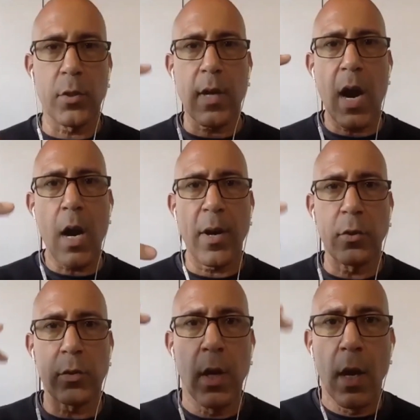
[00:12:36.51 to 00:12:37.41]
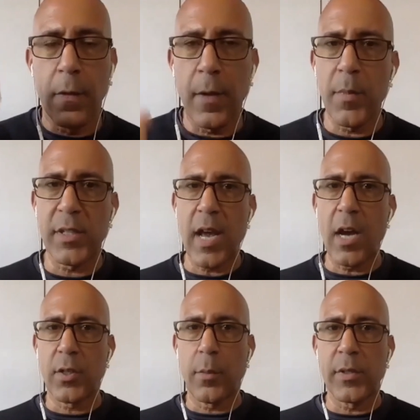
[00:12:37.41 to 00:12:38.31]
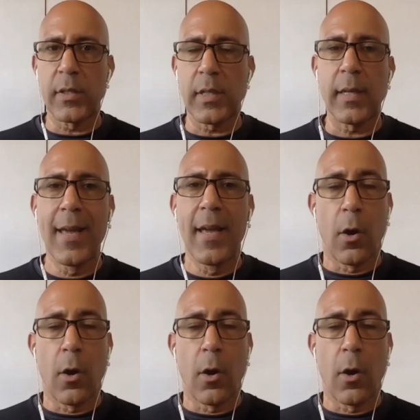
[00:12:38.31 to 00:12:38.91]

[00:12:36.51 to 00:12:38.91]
their chiropractors, their massage therapist, and say,